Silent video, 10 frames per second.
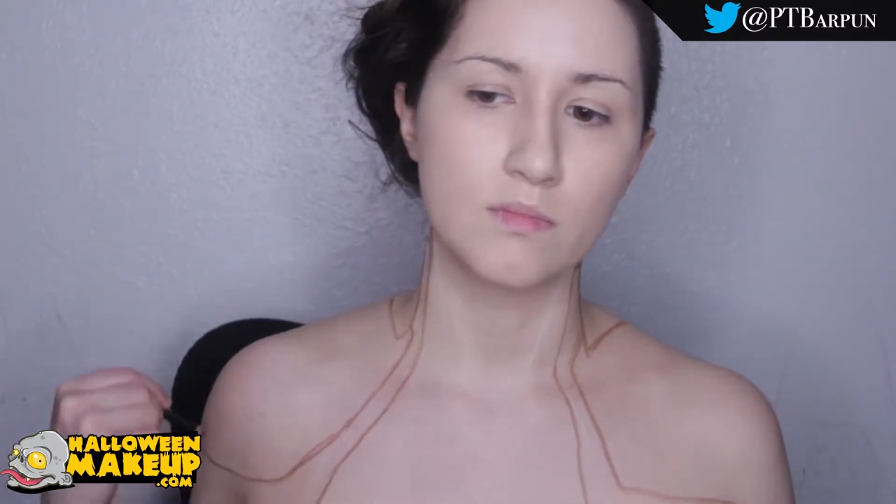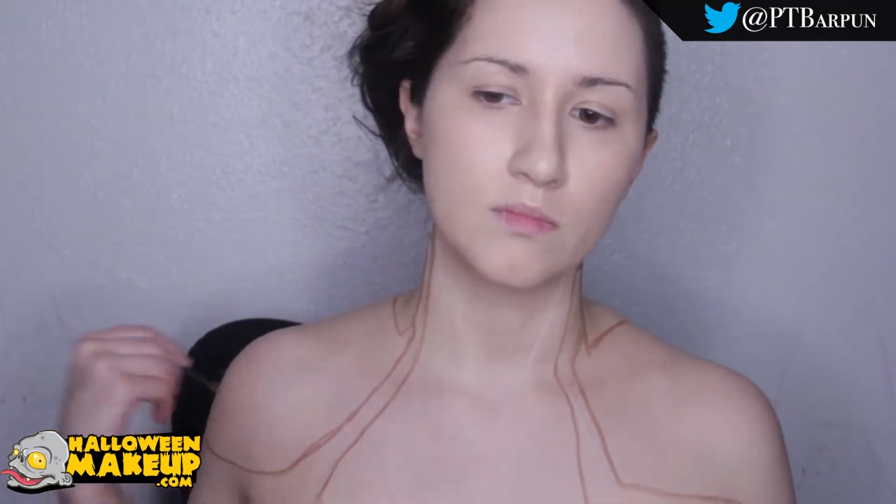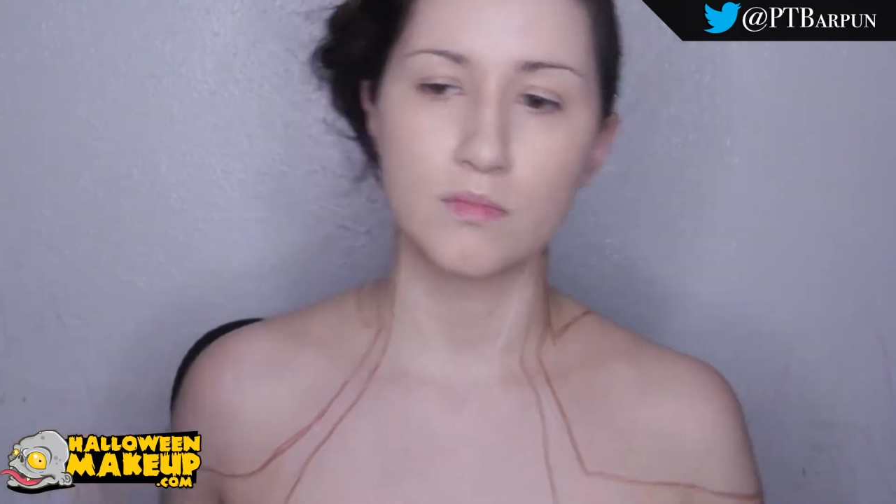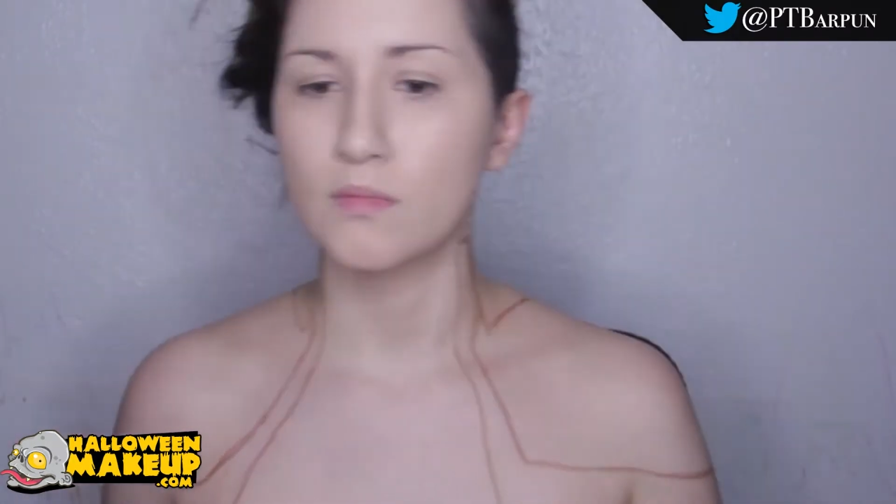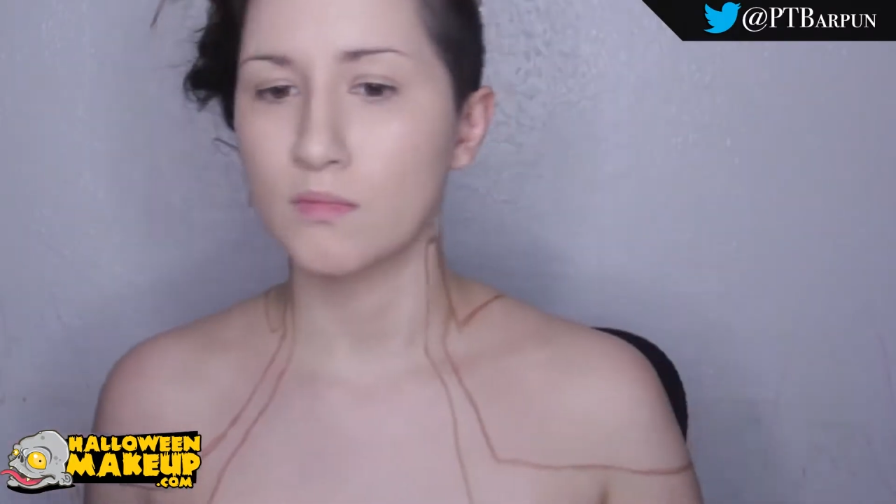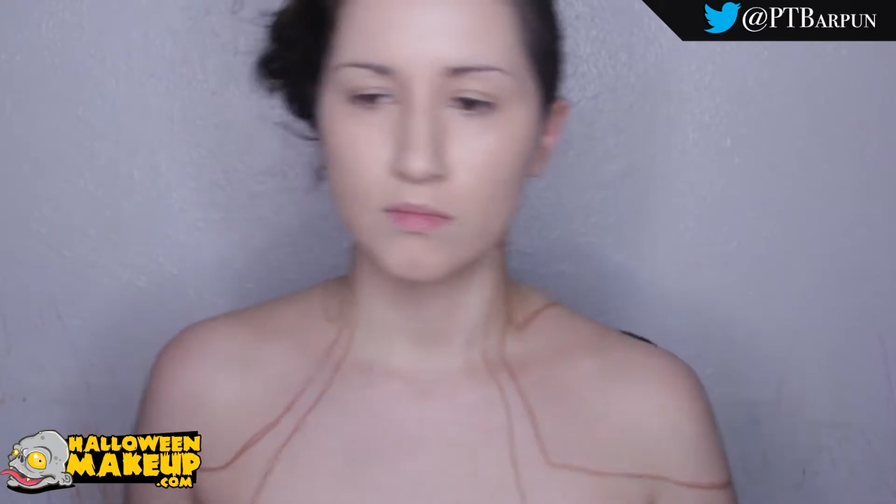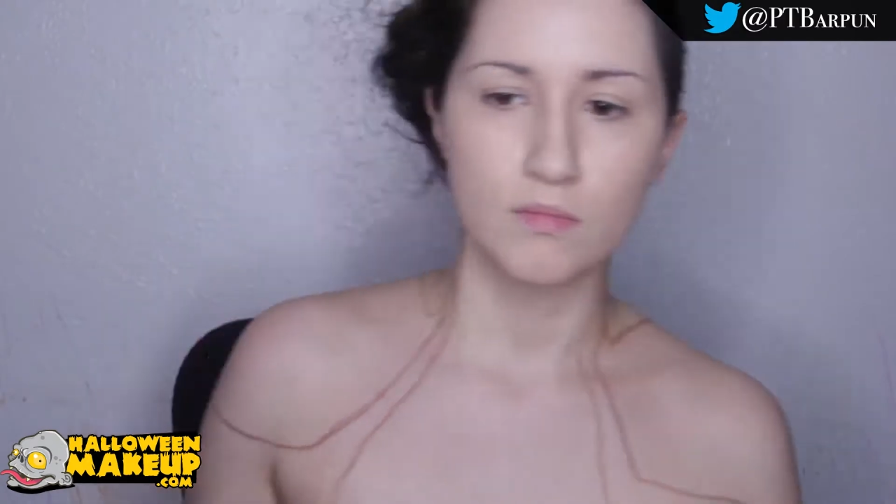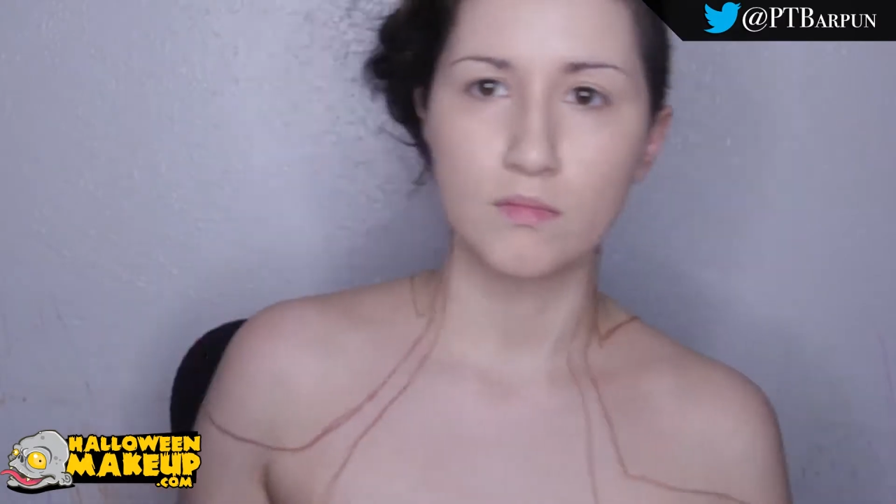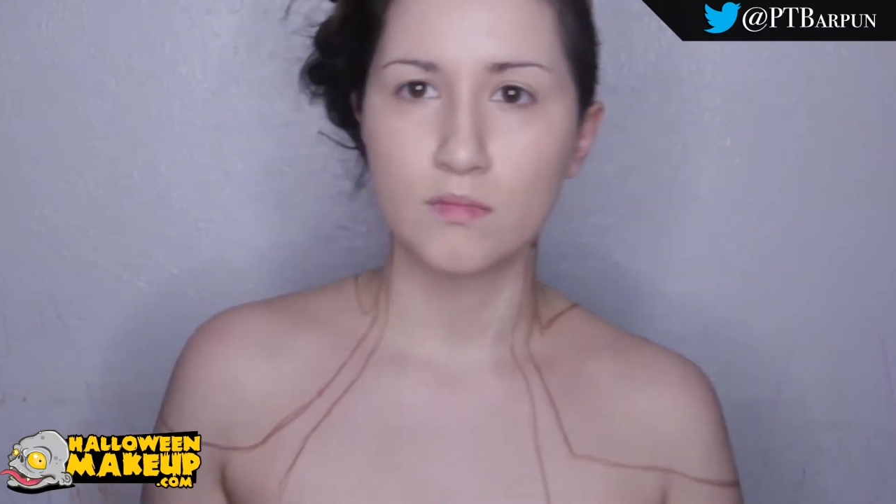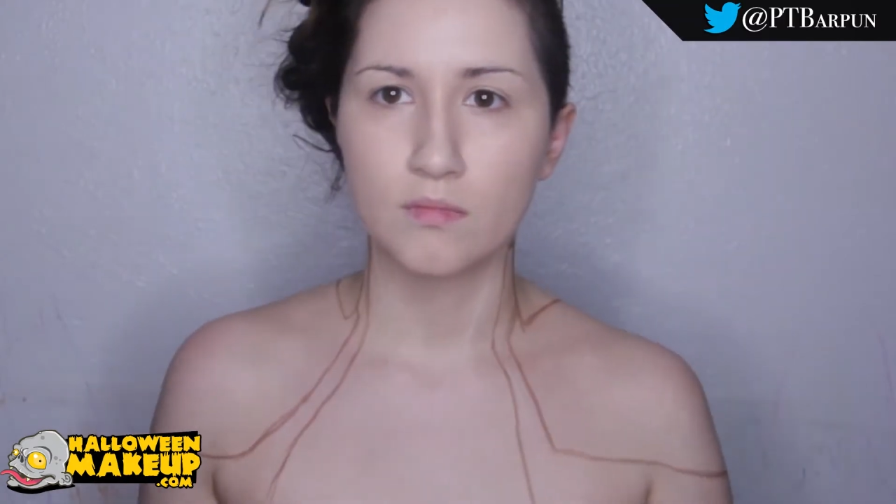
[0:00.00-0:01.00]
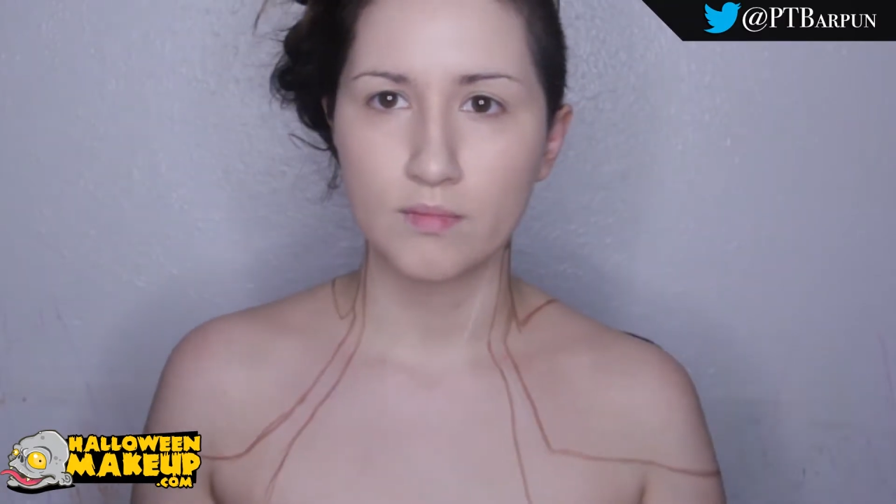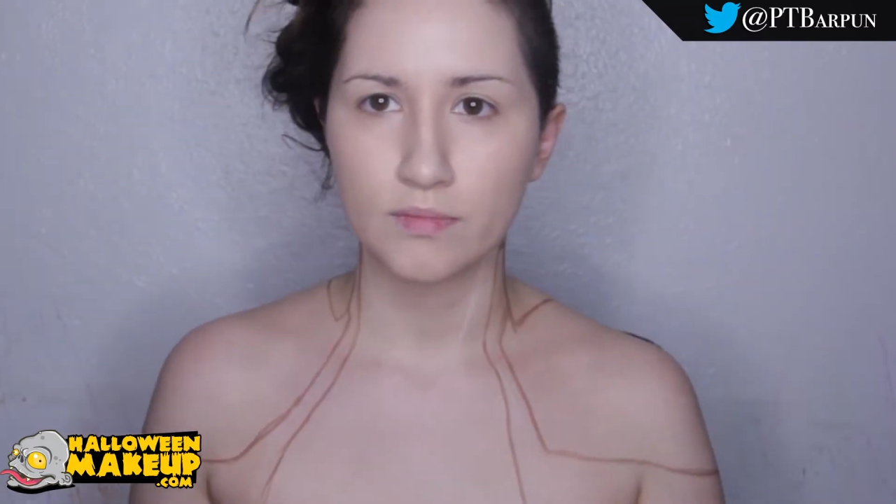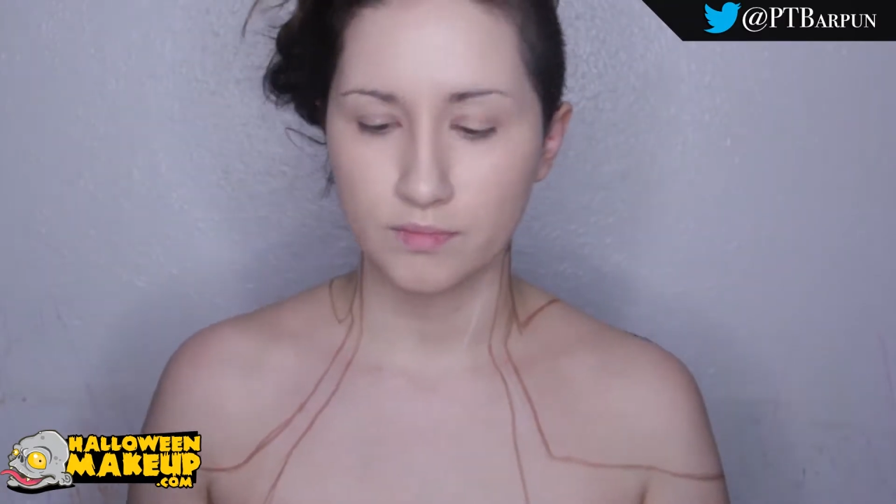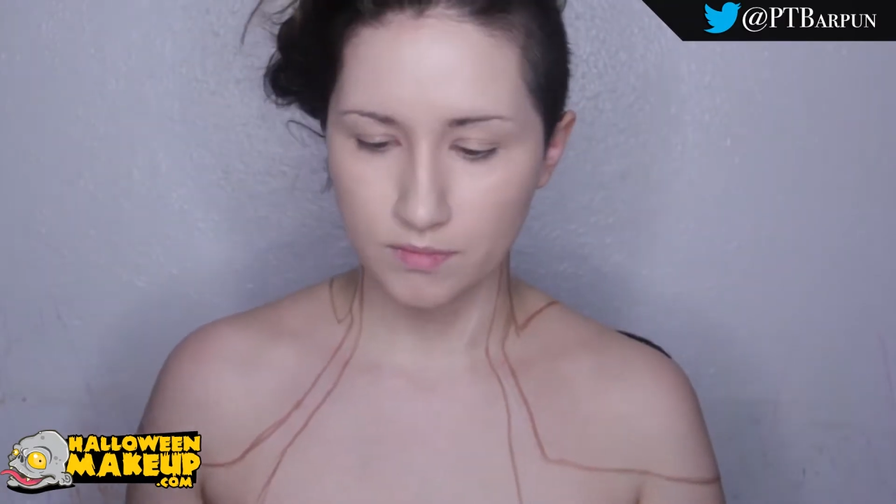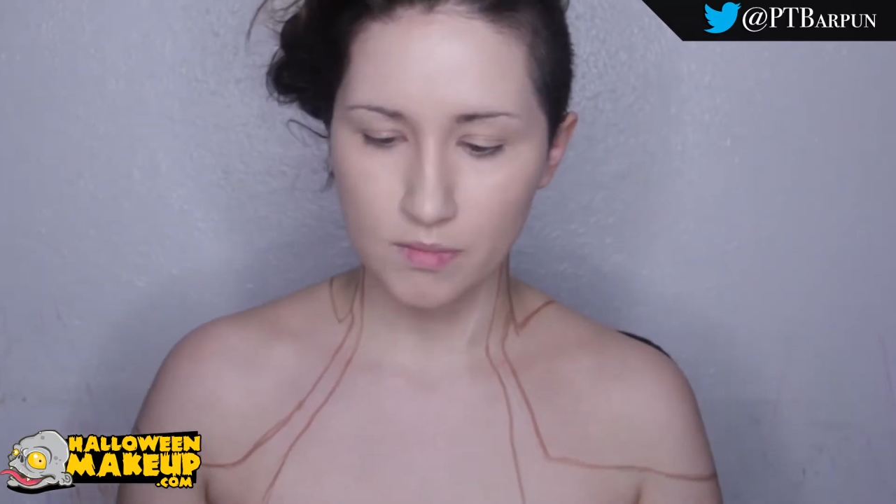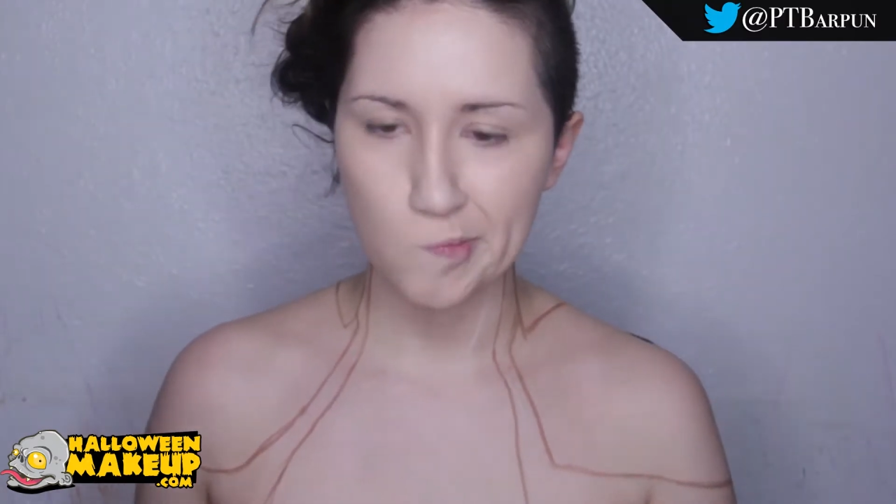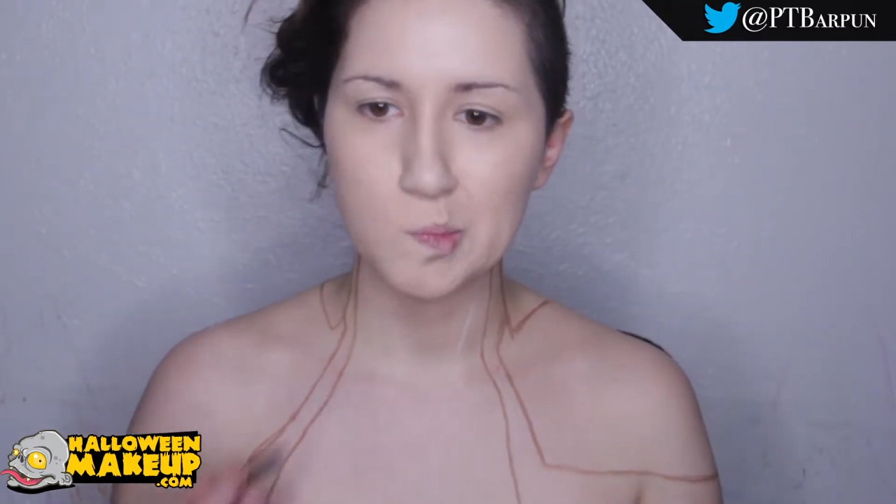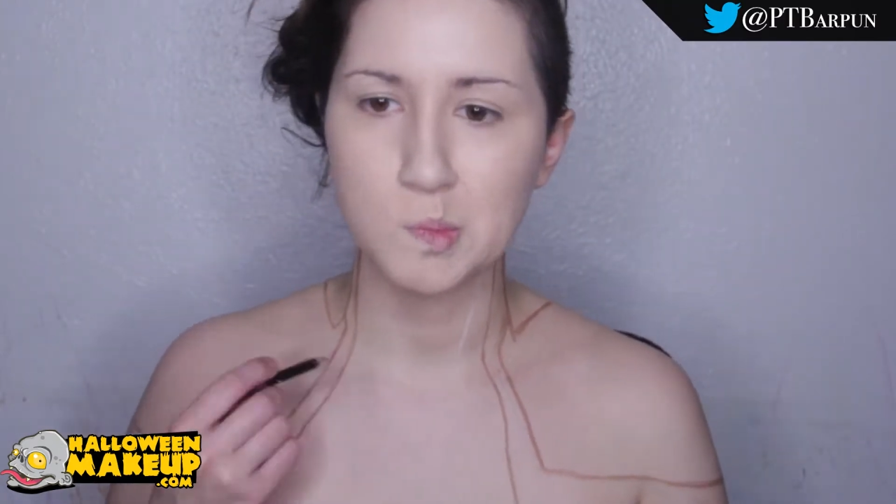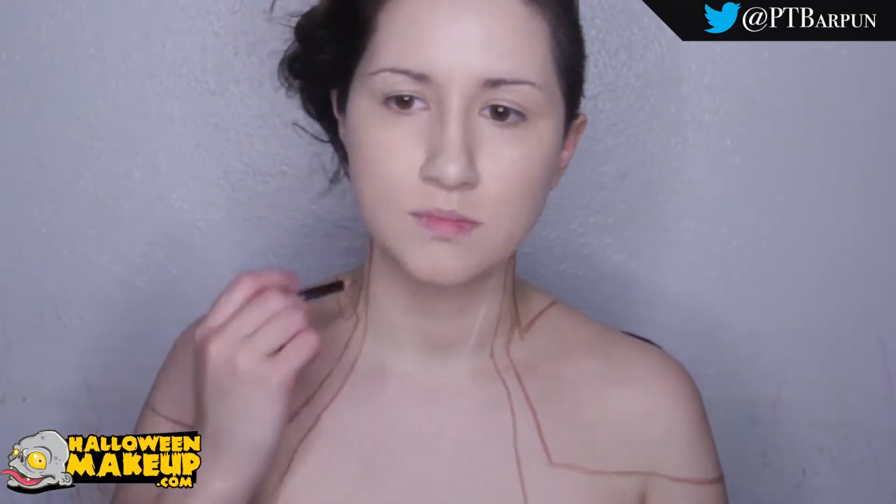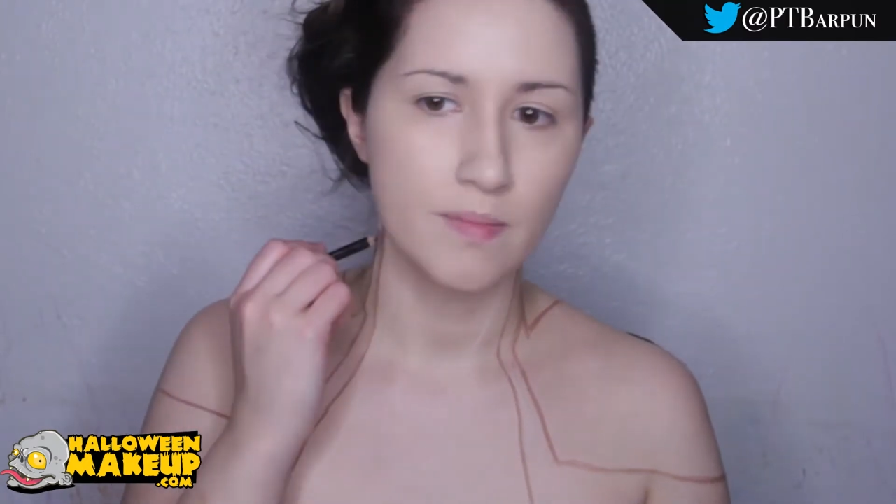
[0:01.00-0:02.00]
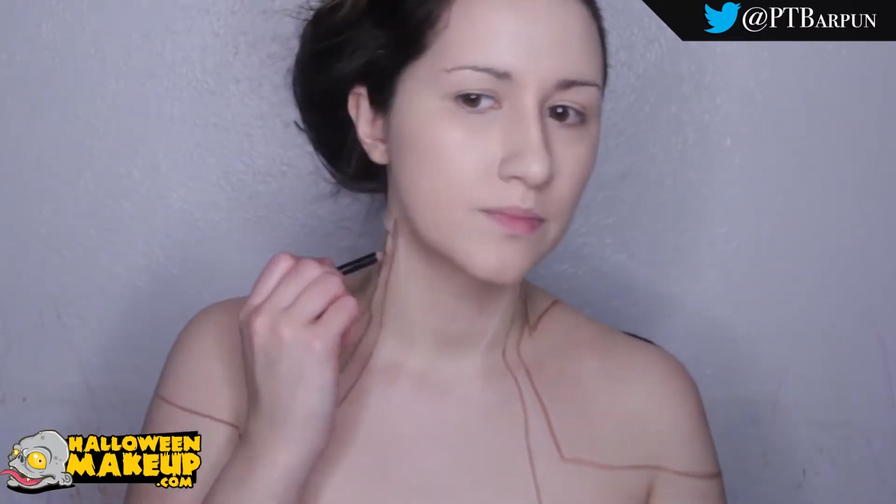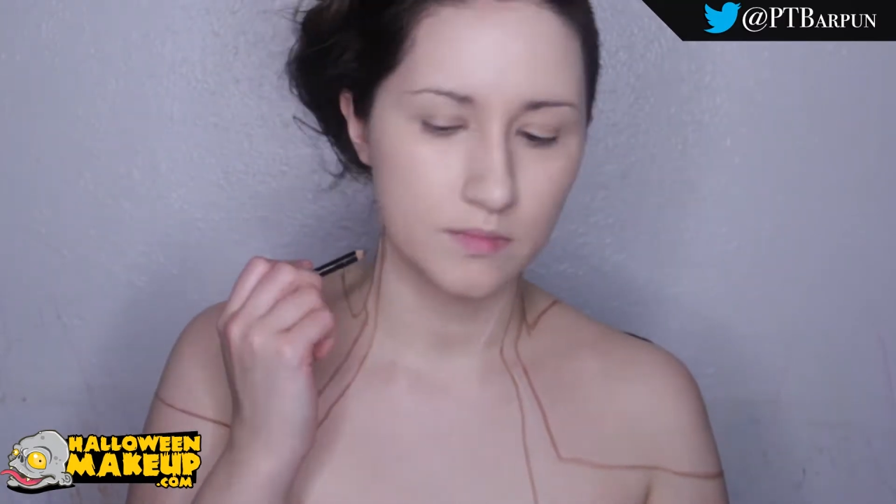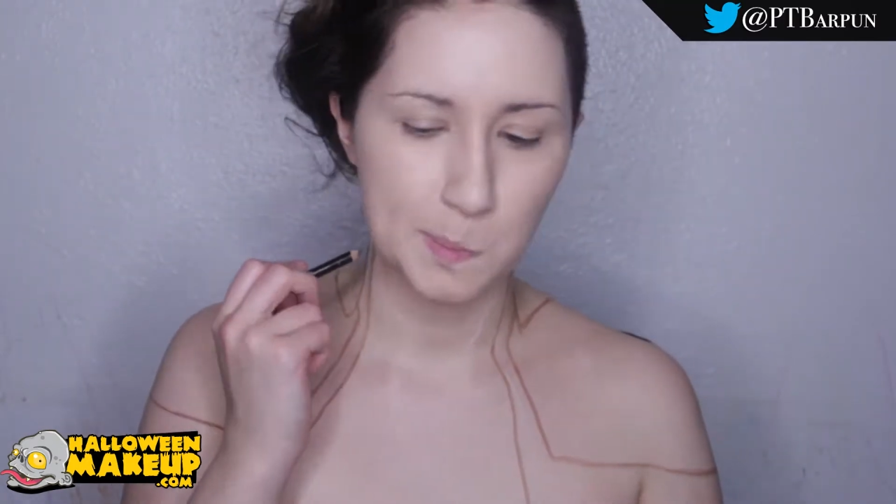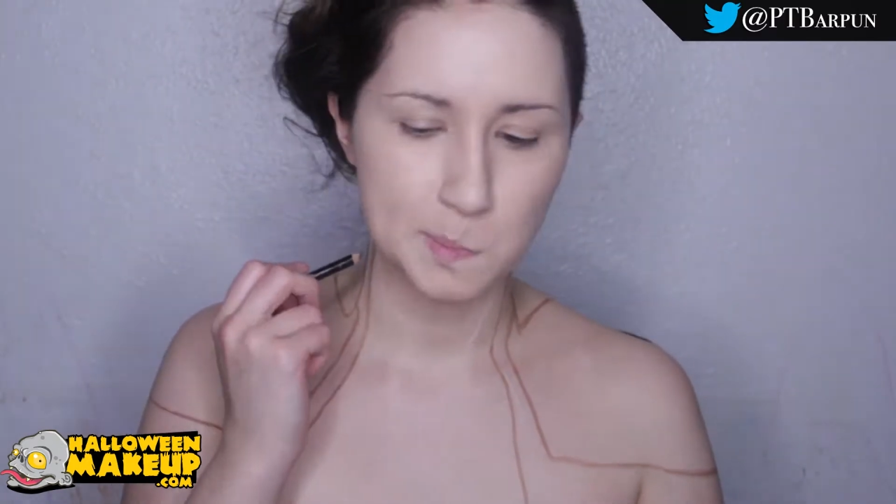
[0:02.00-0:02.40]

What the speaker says: jacket on the outer portion.